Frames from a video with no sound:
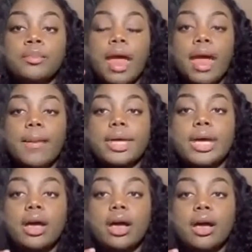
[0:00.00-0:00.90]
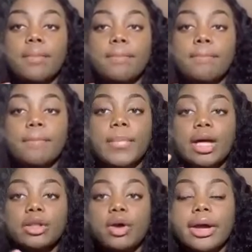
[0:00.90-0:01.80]
and become a
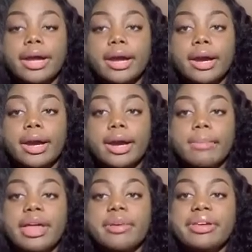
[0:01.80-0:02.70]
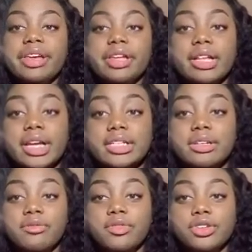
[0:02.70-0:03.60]
lawyer and maybe an
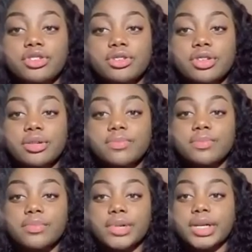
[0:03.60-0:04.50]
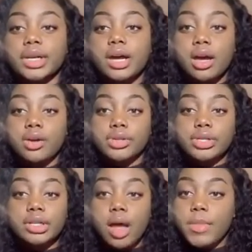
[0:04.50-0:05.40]
elected official and a
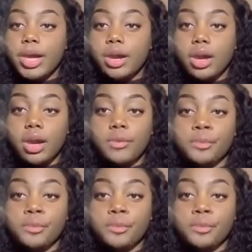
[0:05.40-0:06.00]
Congress lawmaker.